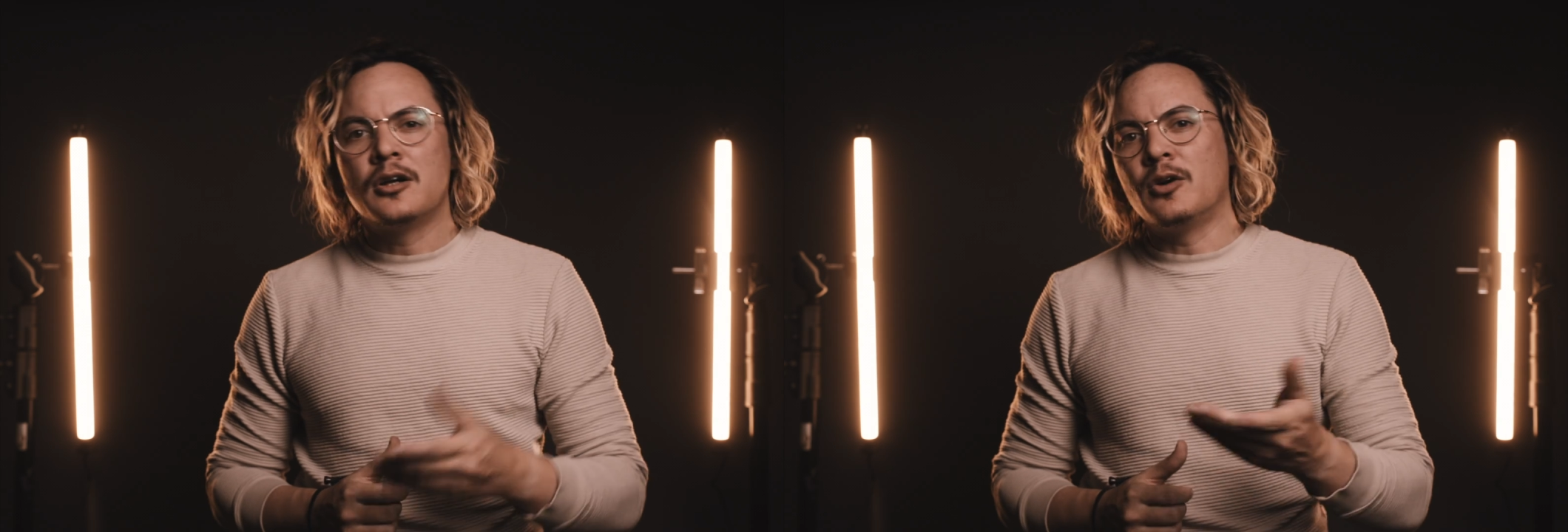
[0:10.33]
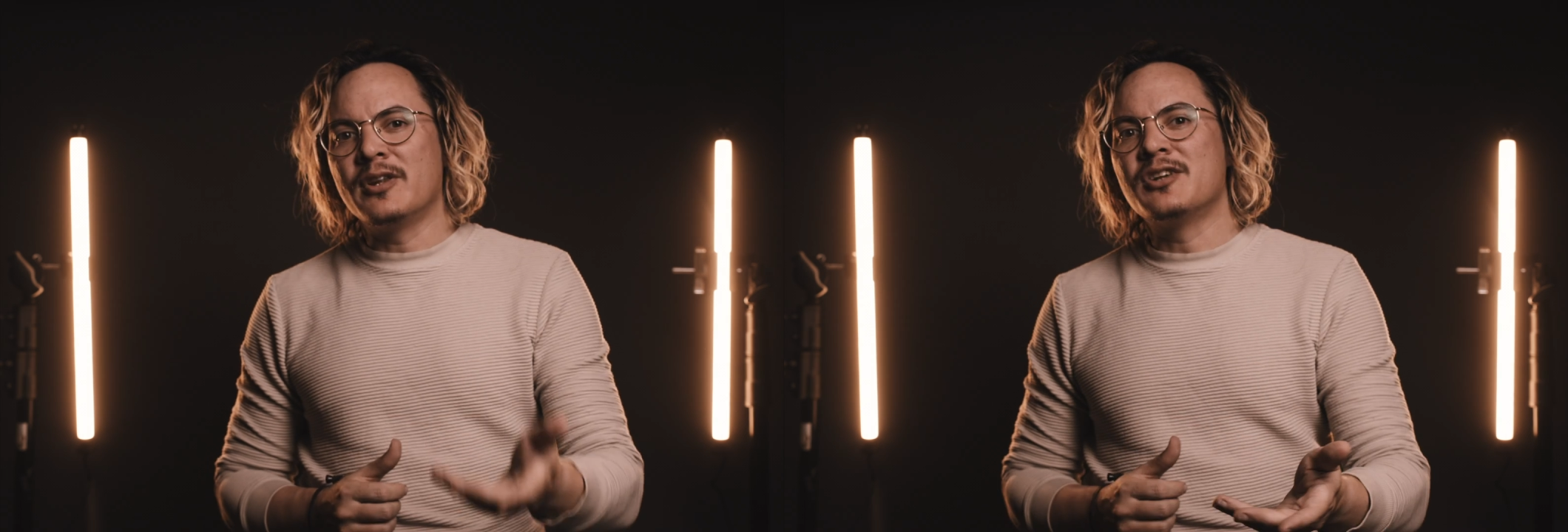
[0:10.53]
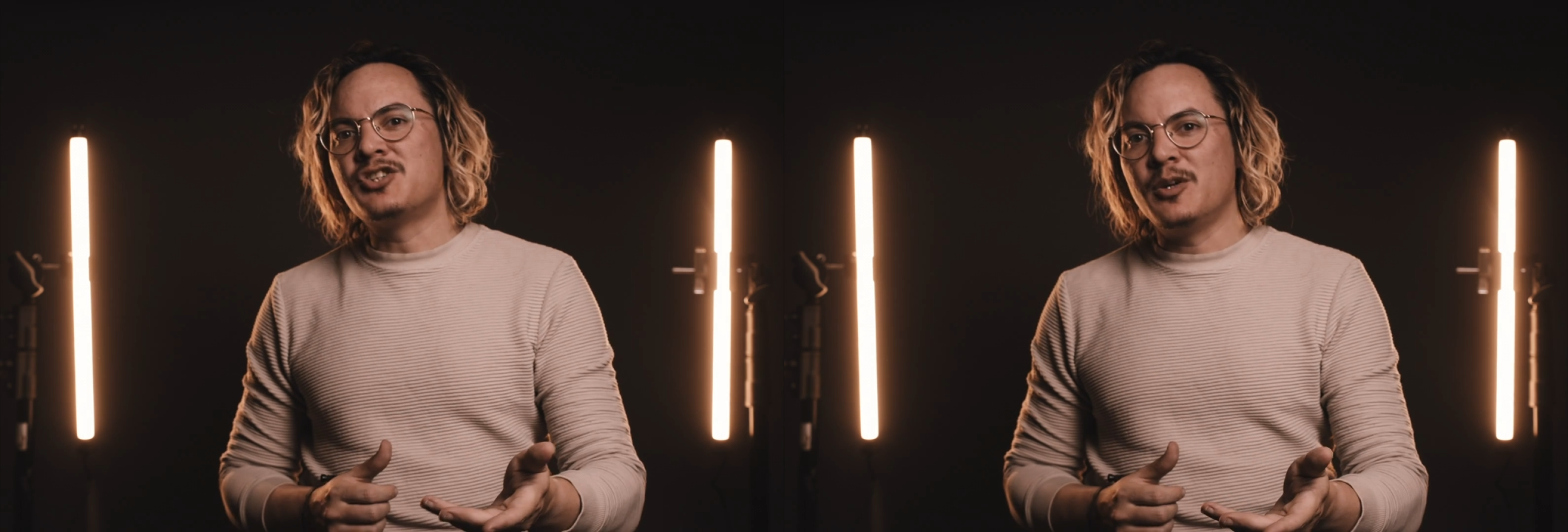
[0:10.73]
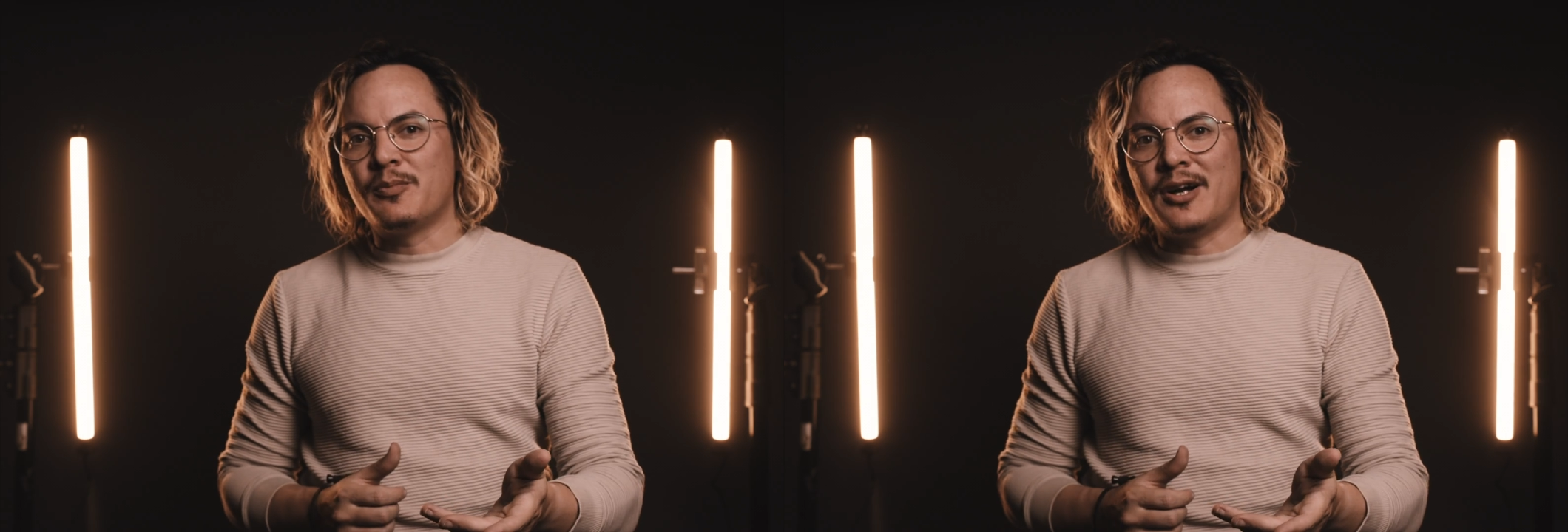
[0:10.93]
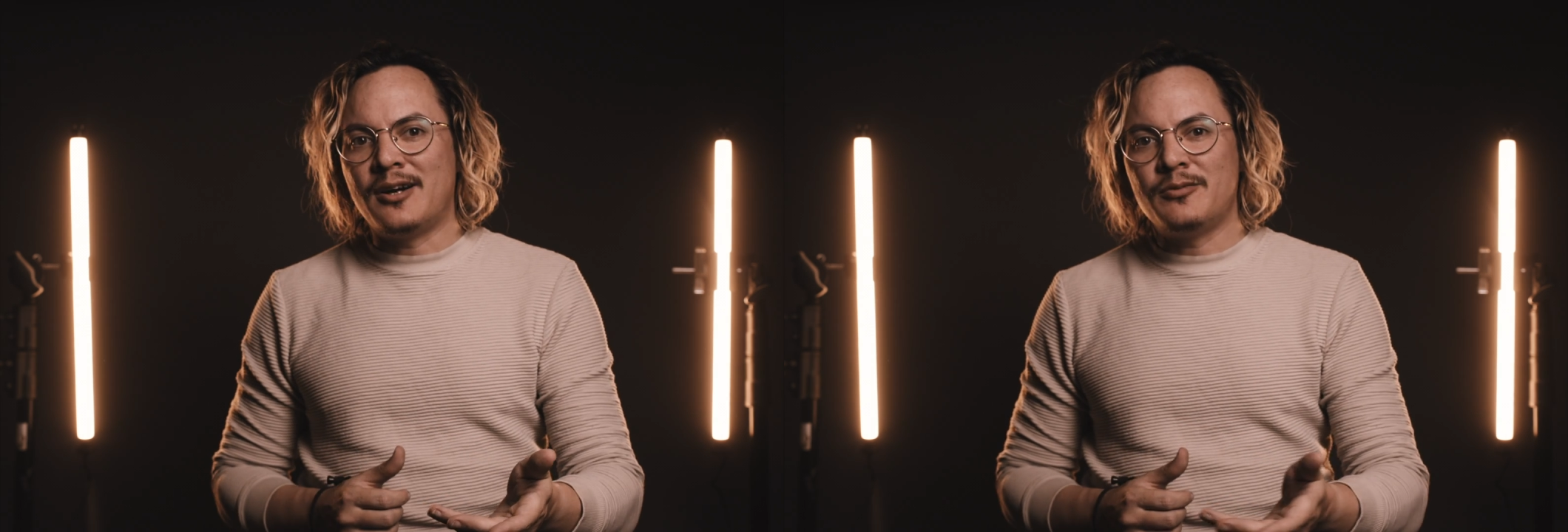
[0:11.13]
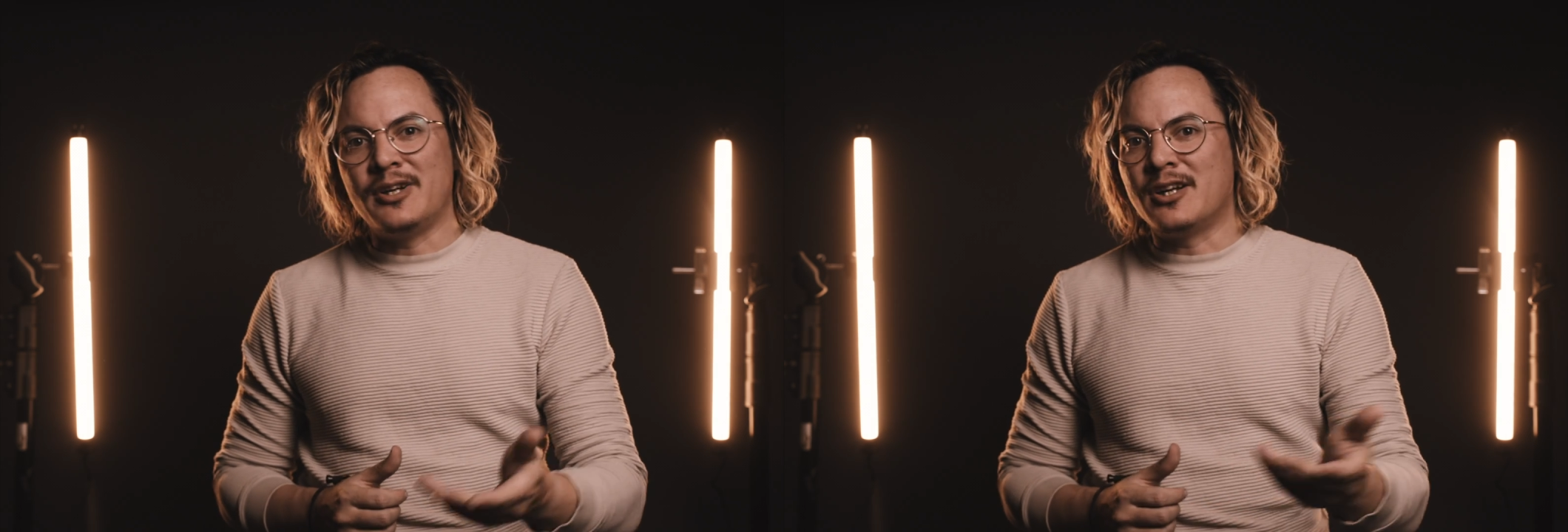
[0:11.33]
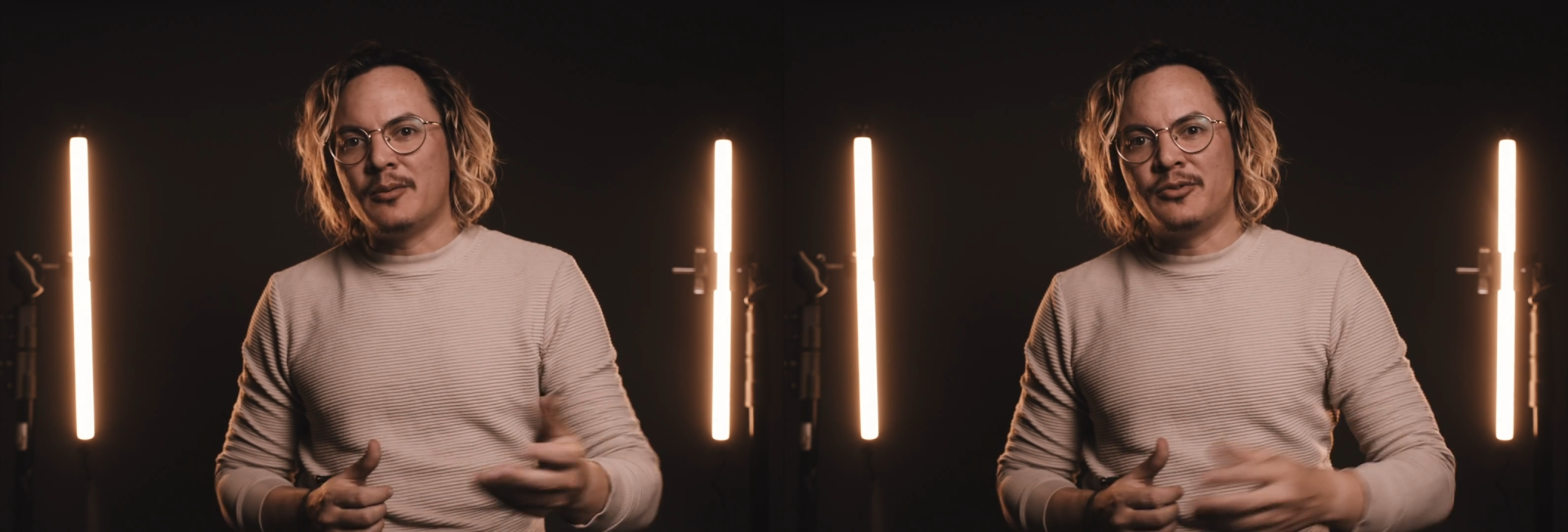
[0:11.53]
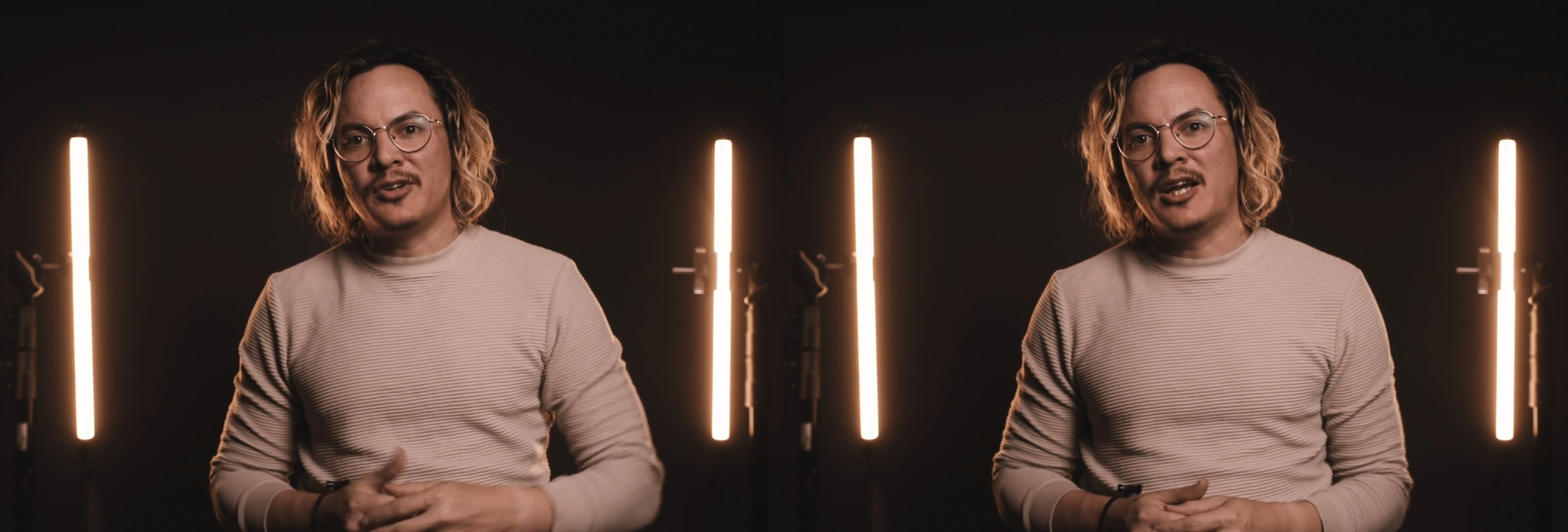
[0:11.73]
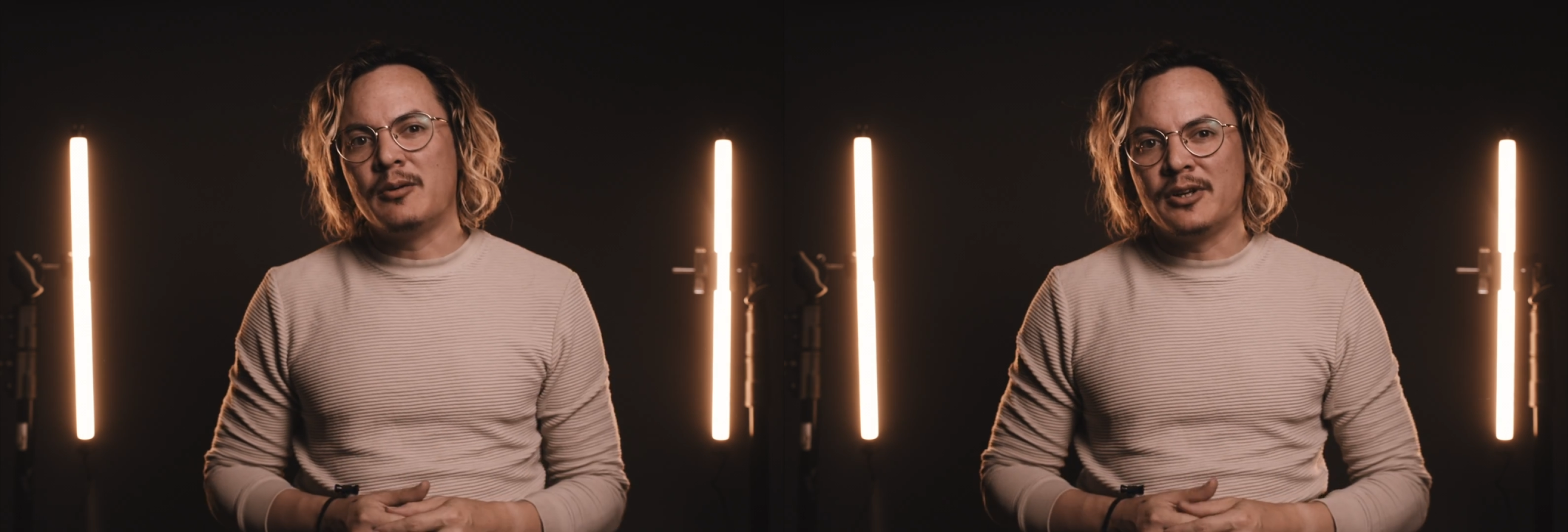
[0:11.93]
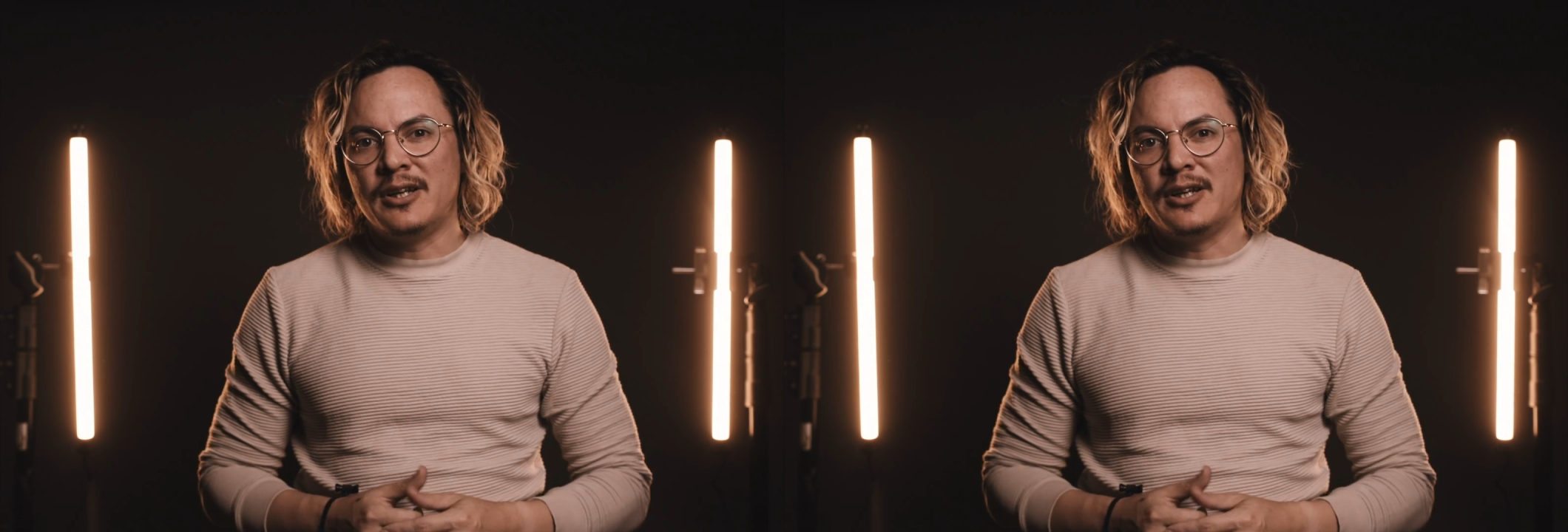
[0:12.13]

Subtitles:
Going the cheap route when it comes to camera